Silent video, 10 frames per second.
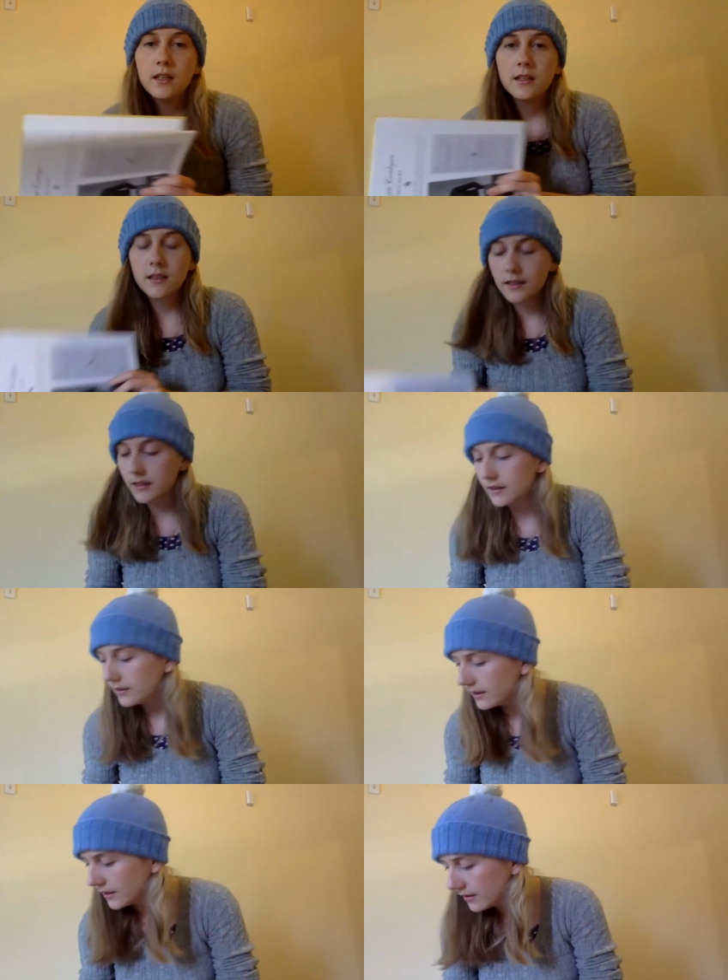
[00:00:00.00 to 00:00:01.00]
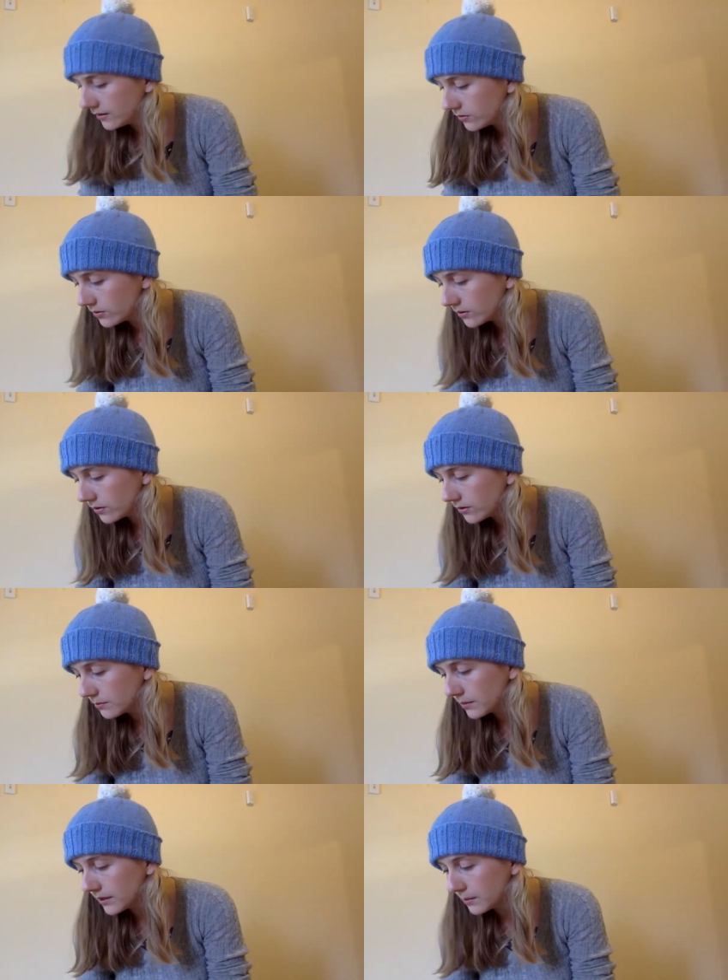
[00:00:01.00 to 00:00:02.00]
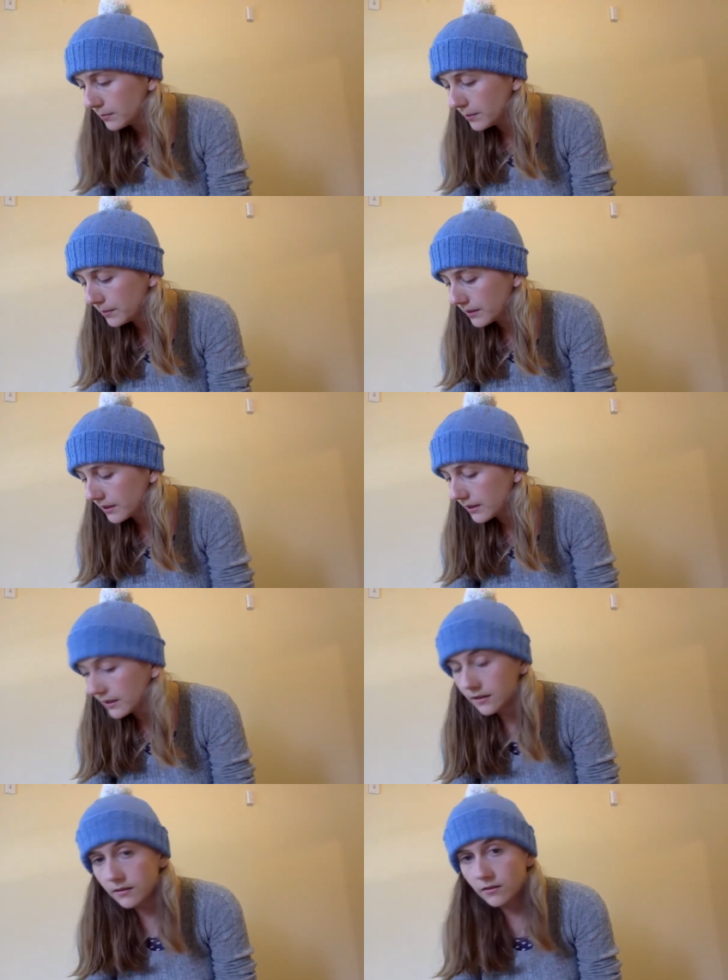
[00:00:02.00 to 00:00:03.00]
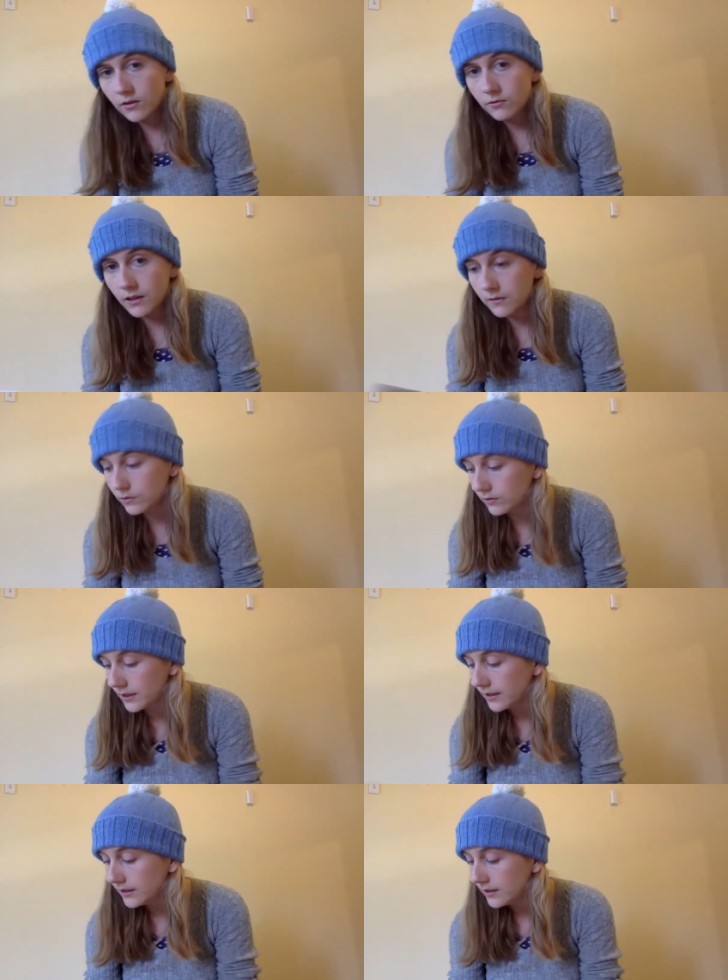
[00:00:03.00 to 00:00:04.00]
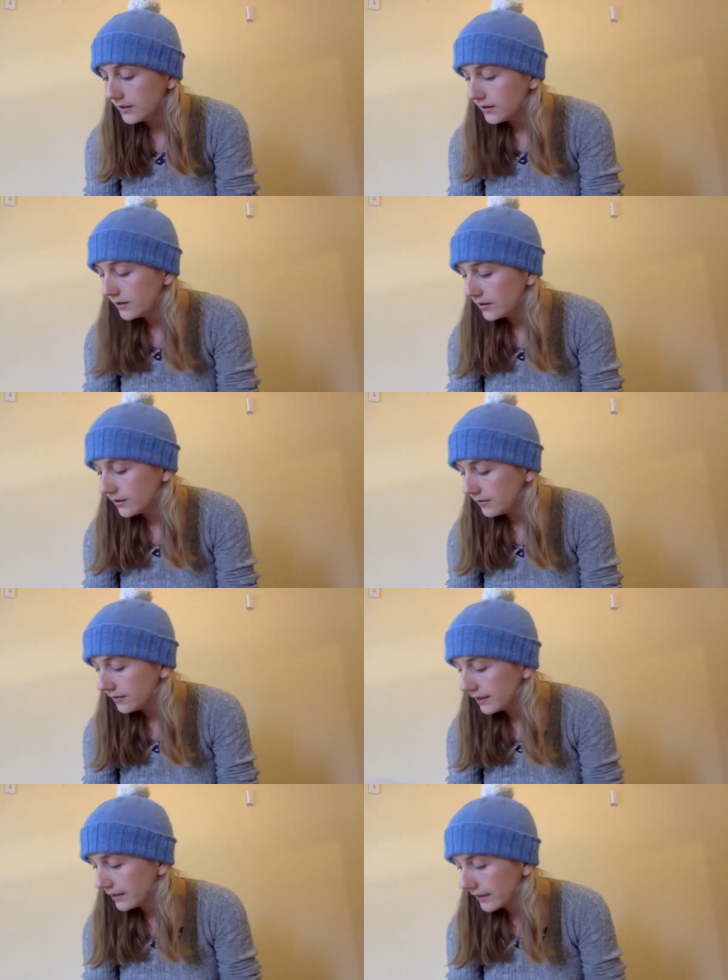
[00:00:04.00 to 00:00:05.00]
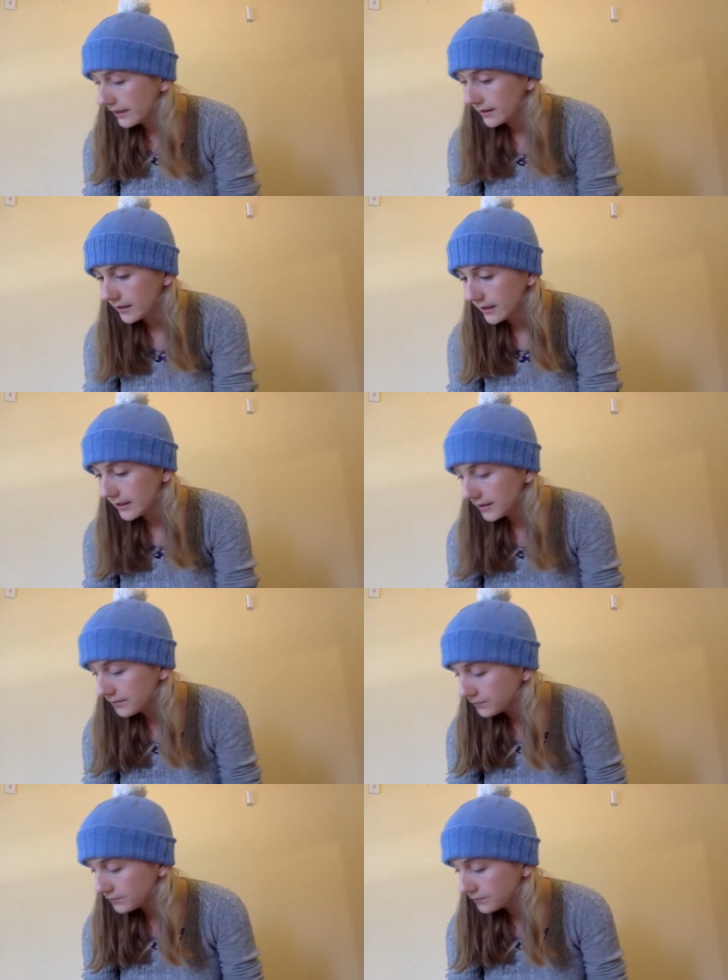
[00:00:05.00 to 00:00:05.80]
And I think that that also goes by the Pippa cardigan on Ravelry. I found that there.